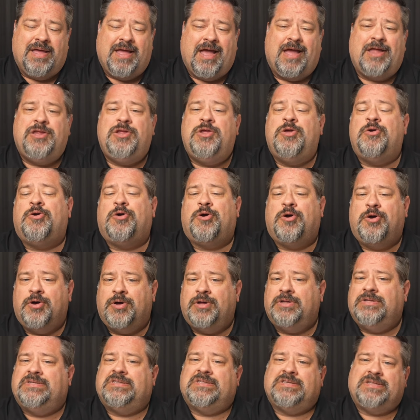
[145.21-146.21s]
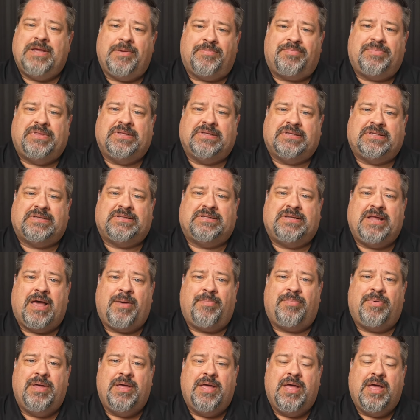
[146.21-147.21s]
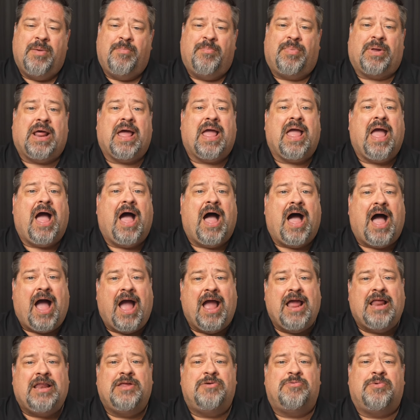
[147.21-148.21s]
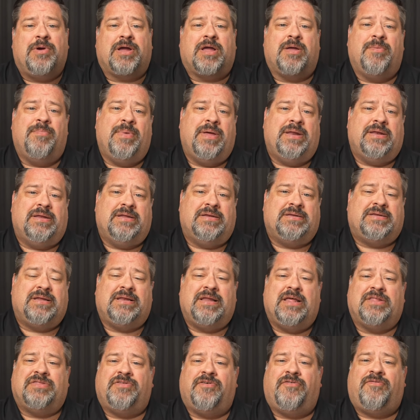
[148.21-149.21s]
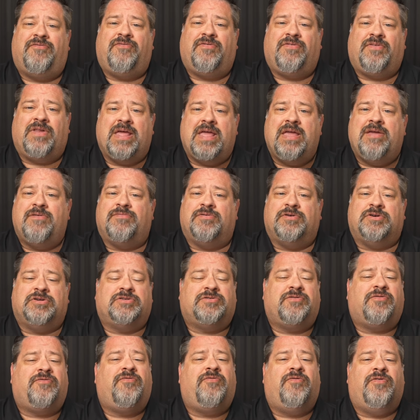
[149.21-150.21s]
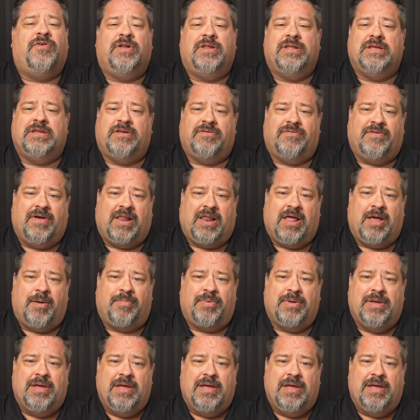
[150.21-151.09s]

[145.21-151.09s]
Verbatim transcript: and you could skip this step, but I highly recommend it to let the flavors fully develop.